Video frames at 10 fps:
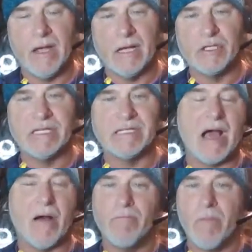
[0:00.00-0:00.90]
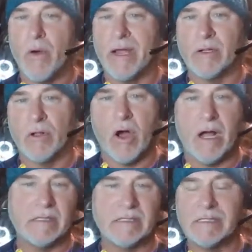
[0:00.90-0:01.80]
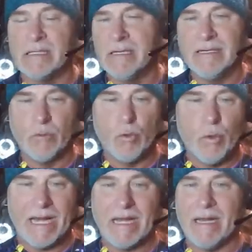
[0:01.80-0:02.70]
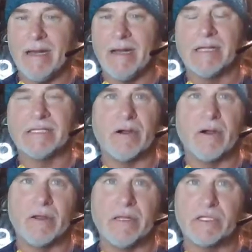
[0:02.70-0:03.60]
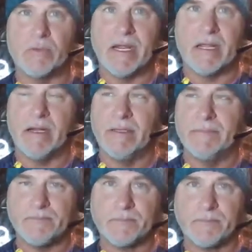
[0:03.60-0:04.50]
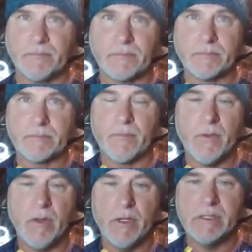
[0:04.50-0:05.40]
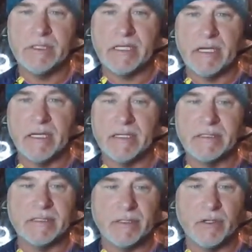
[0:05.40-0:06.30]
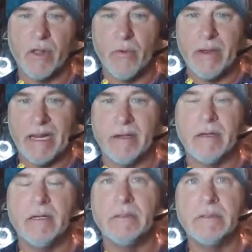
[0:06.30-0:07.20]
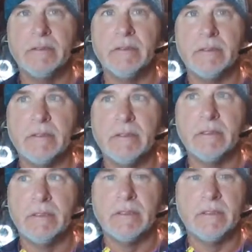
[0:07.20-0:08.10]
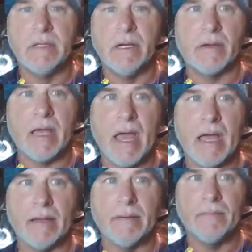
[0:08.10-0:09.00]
And she's out mowing lawns, weed eating. I saw her this weekend. She is glowing. Okay,